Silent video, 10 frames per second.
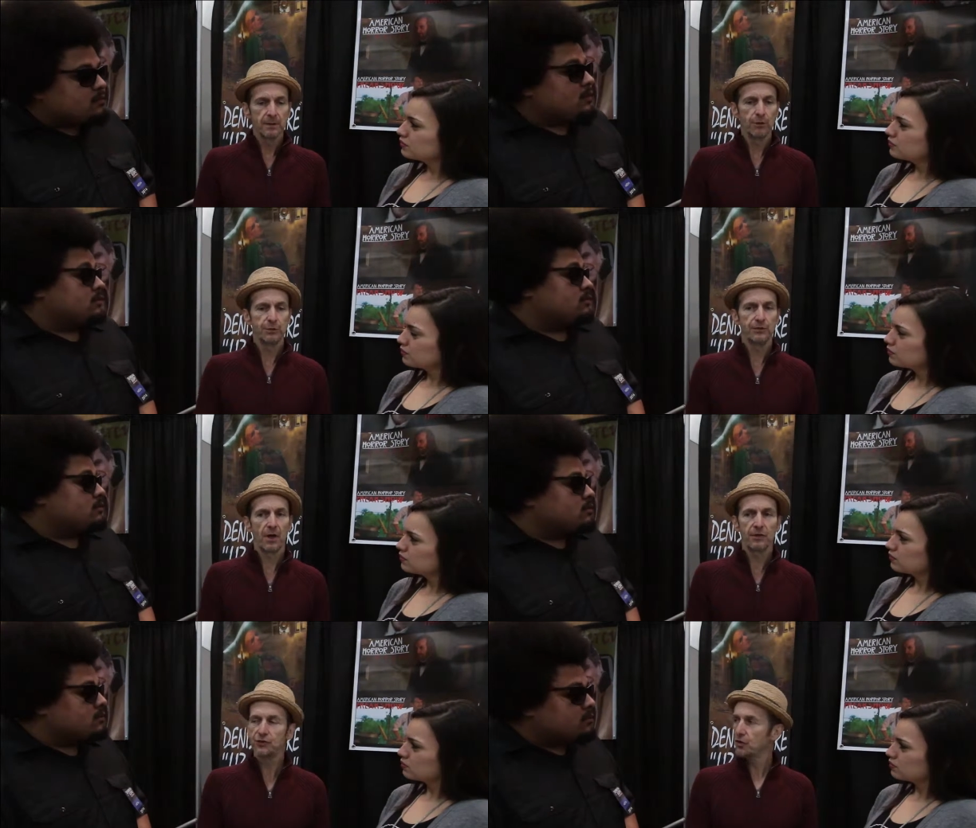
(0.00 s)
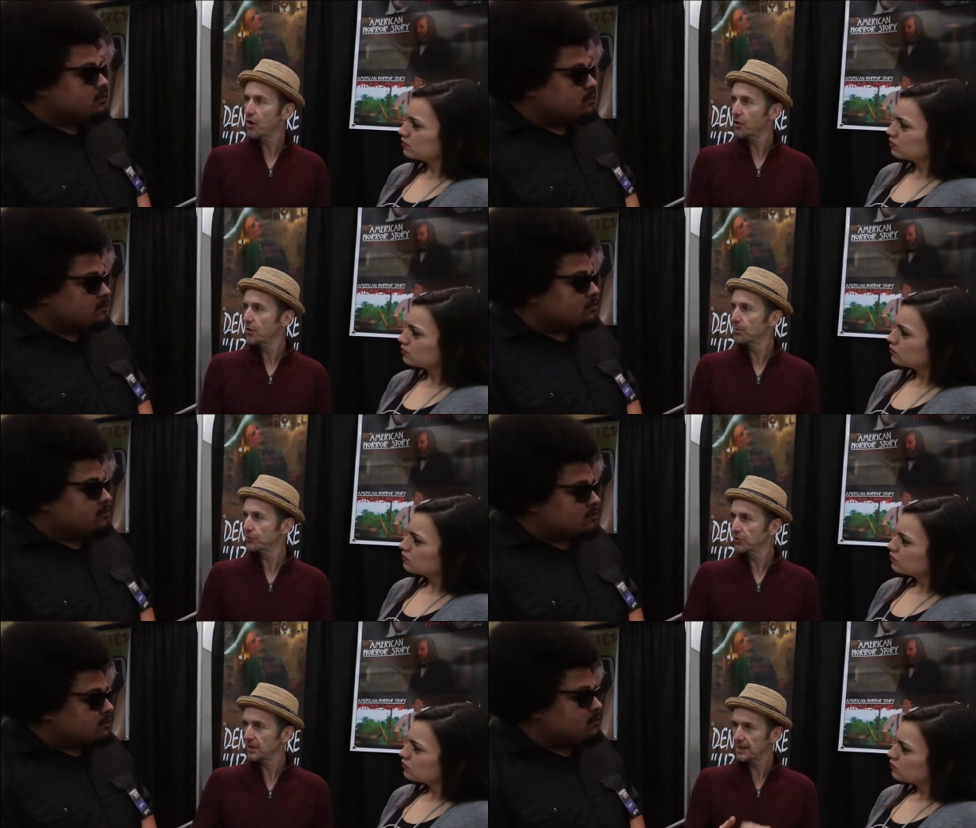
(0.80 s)
Speaker 1: which we've done in Chicago, and
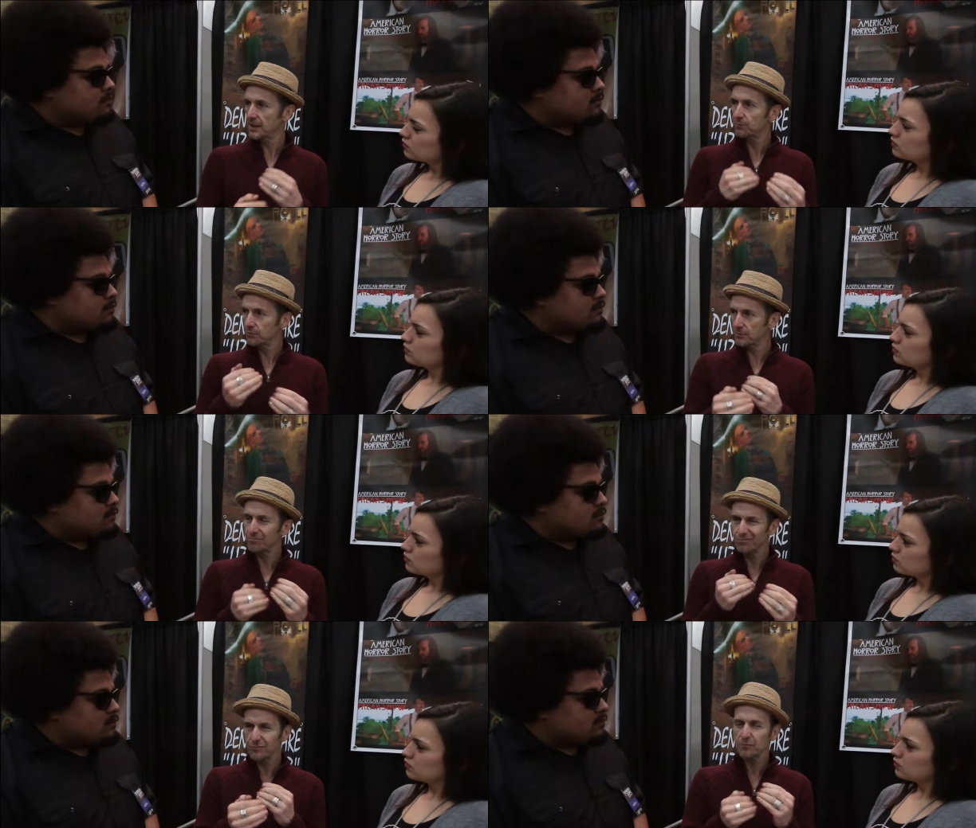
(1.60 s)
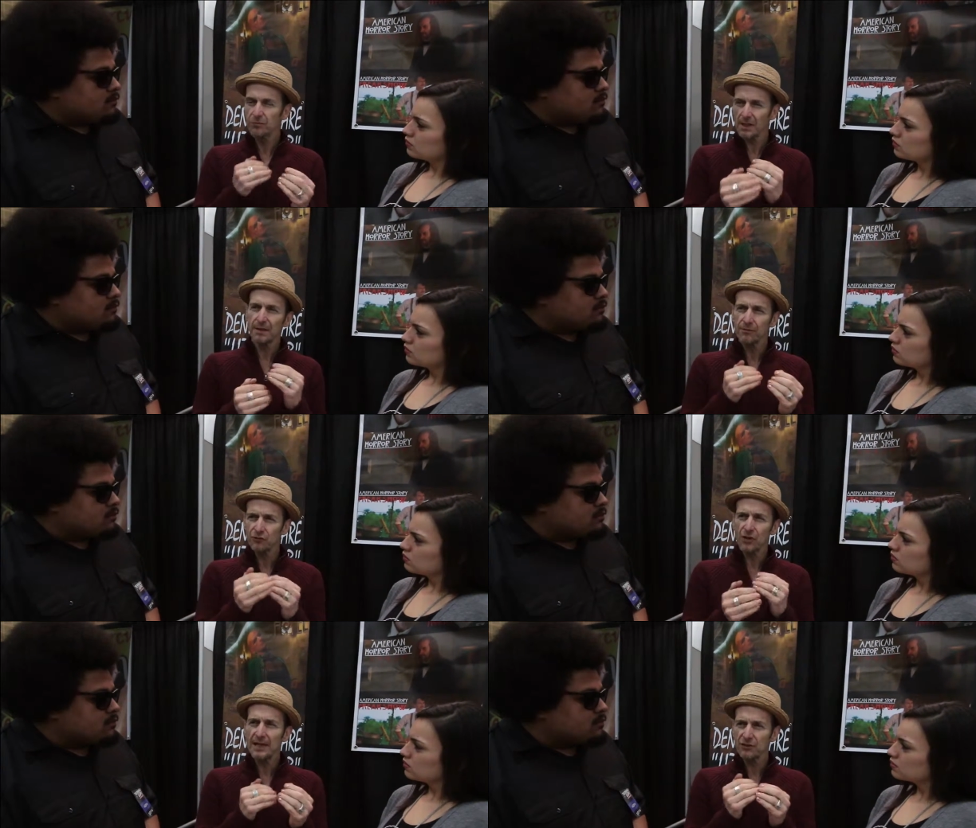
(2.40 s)
we're trying to
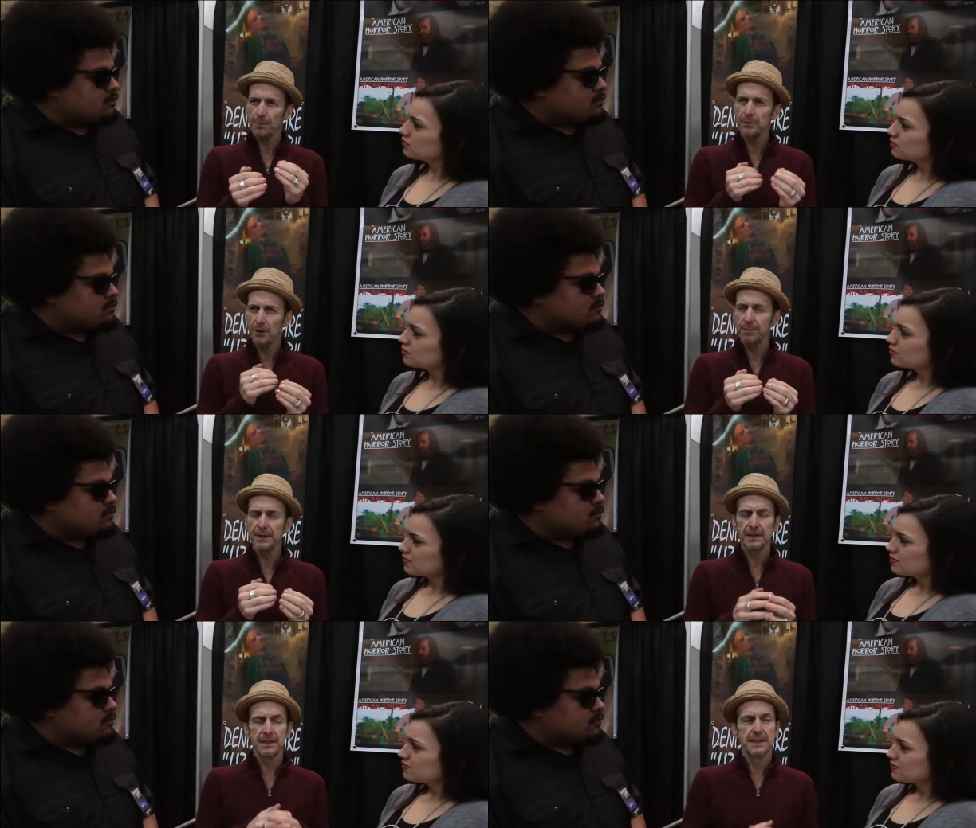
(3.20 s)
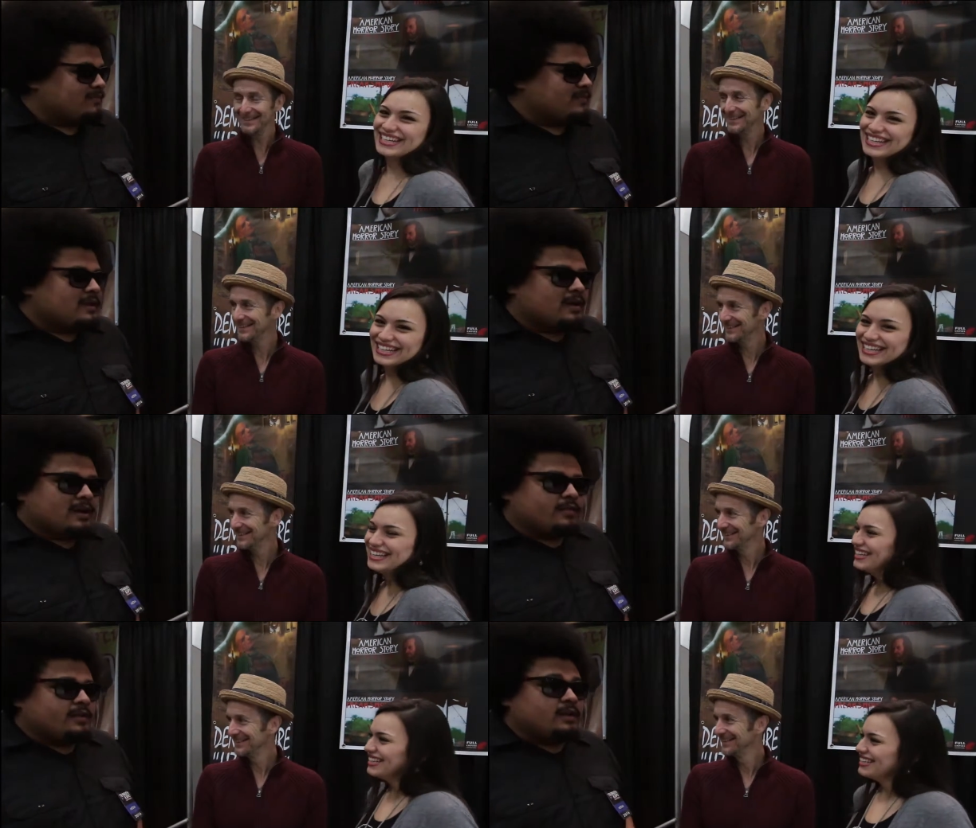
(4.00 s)
change it up a little bit.
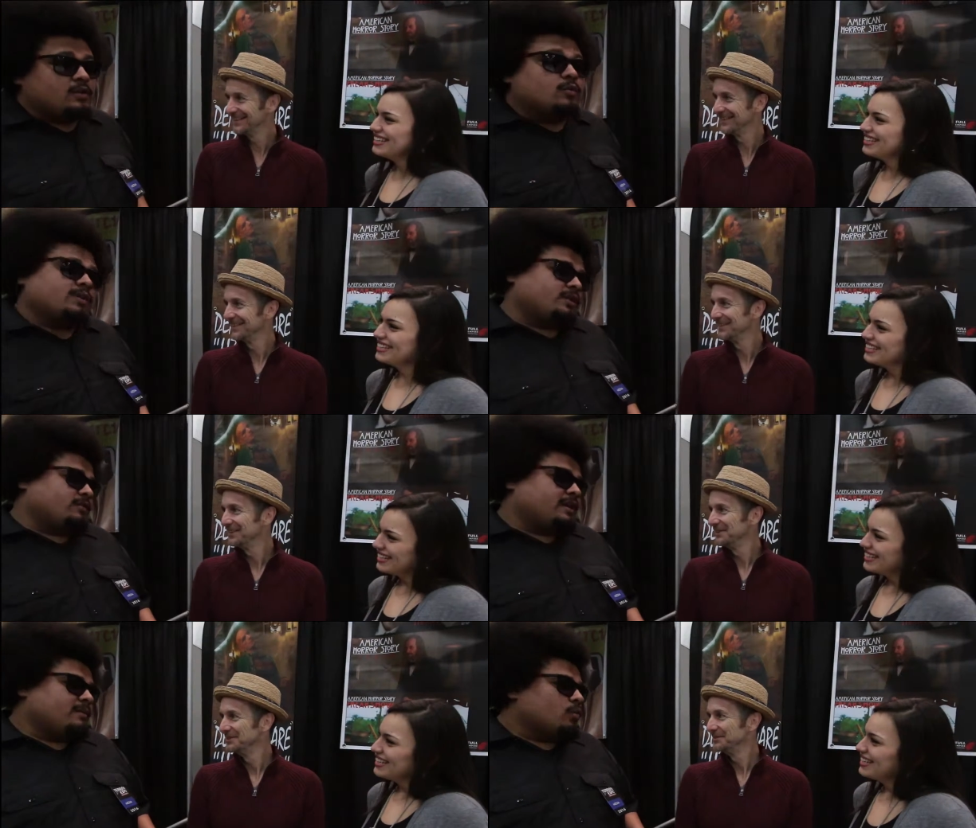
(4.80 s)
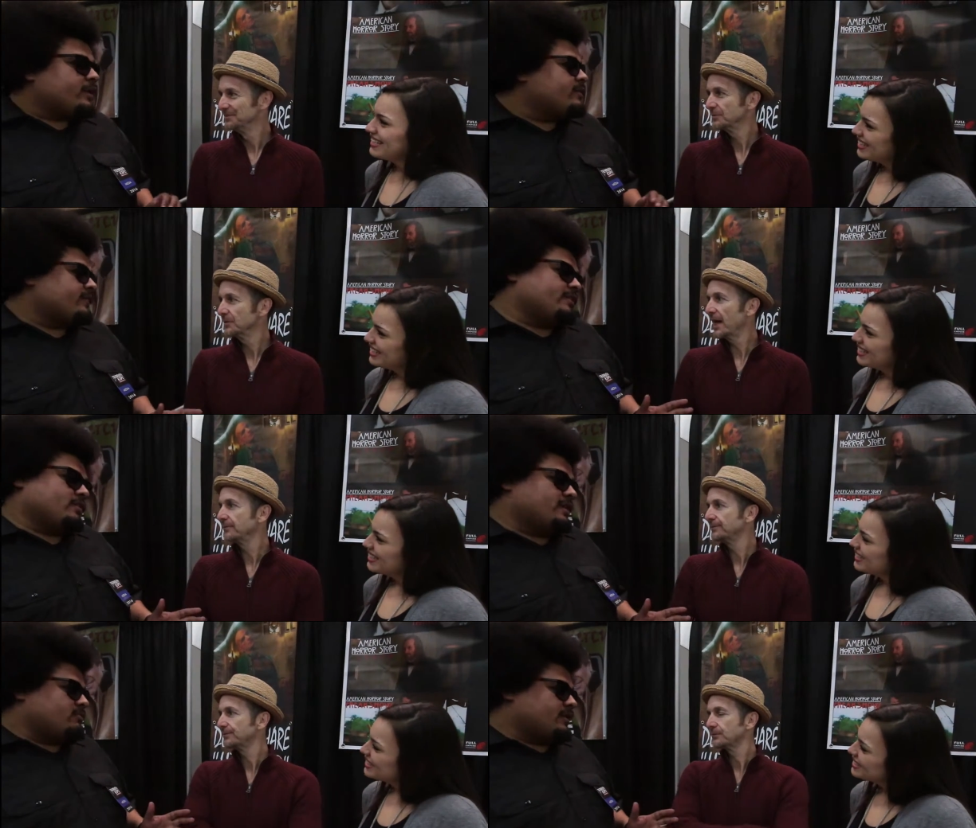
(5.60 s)
Speaker 2: Other than Googling your name, where can we find you
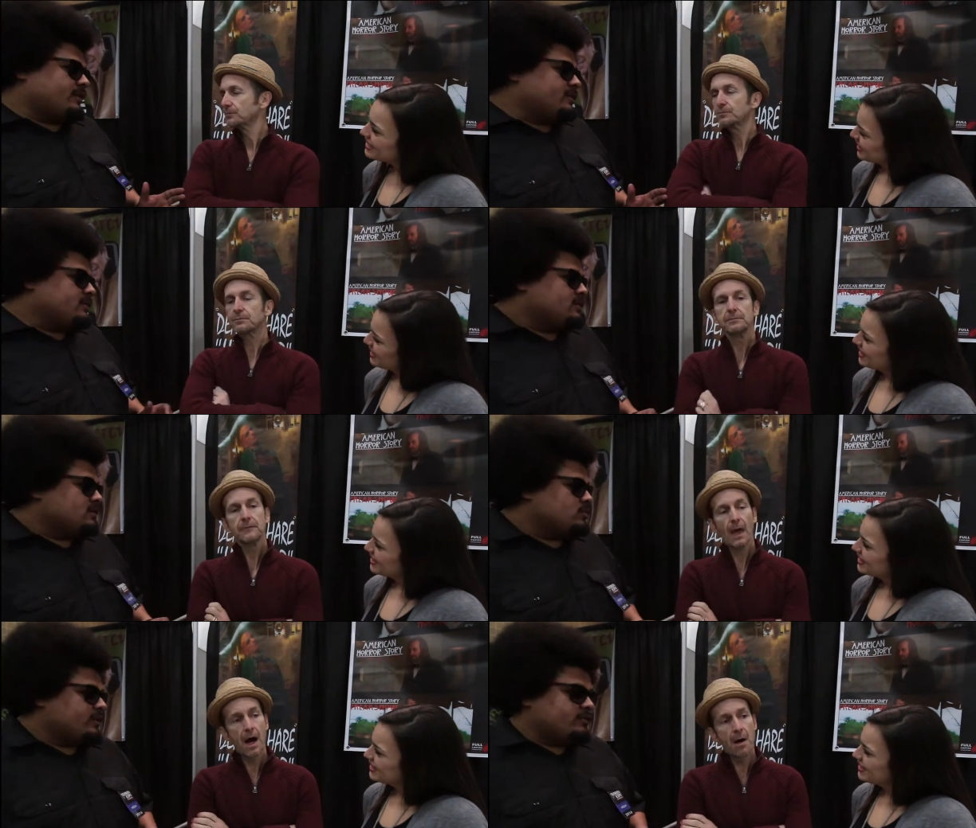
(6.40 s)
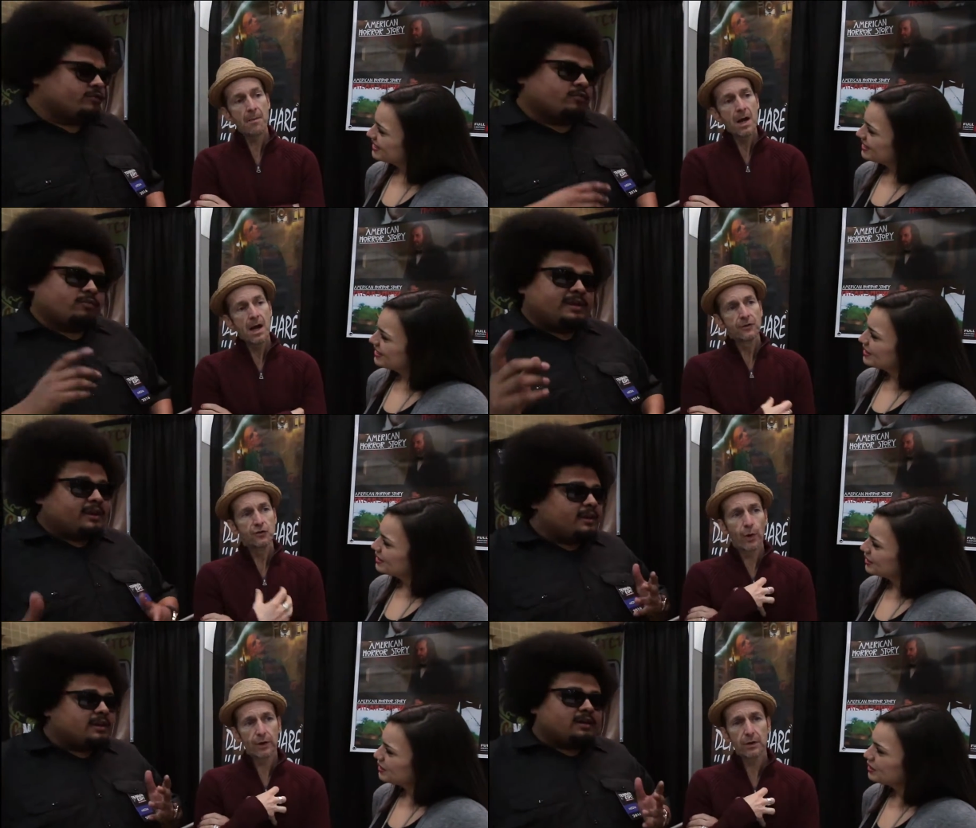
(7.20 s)
online, brother?
Speaker 1: What is your social
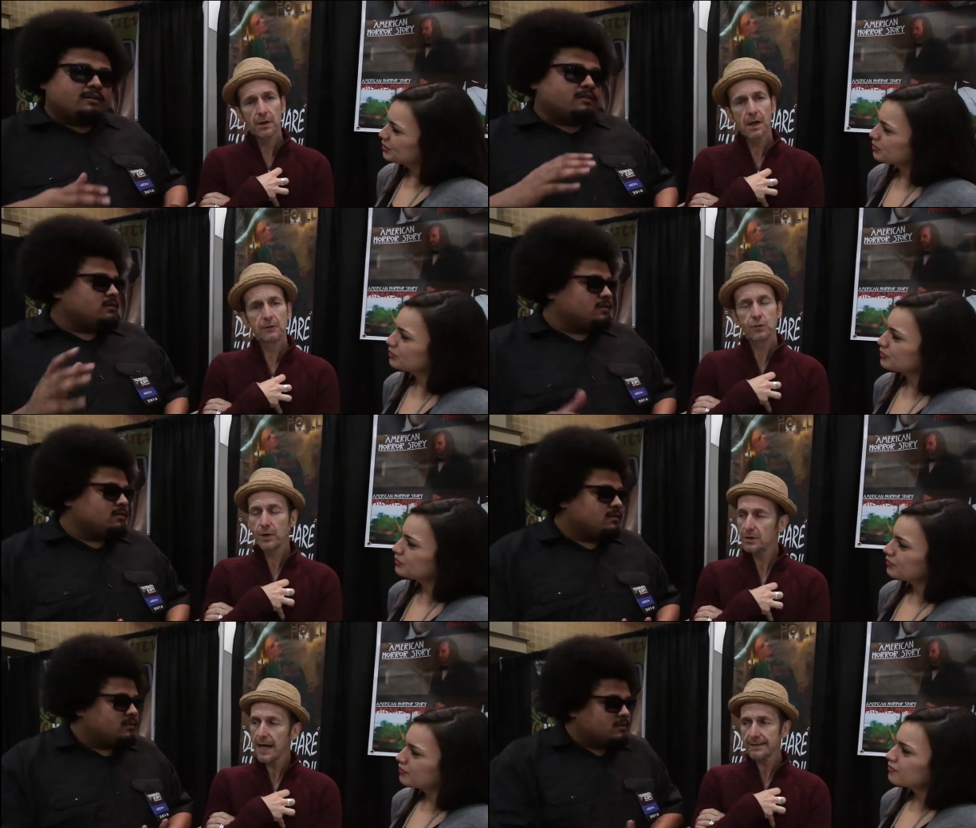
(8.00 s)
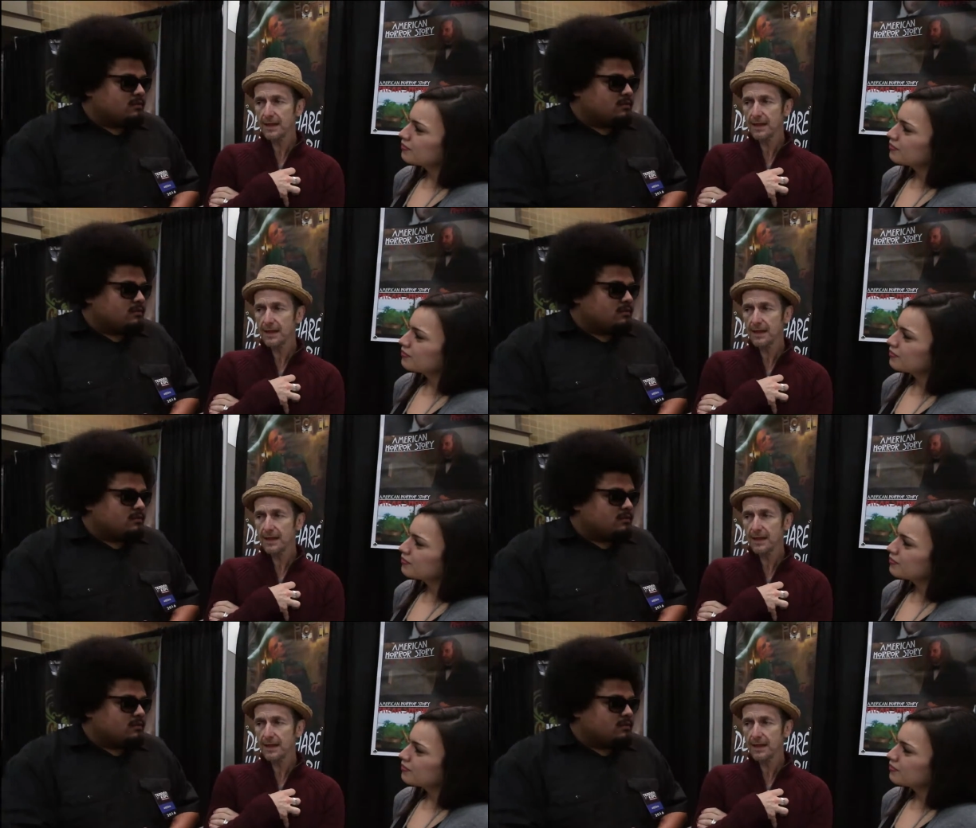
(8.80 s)
media? Twitter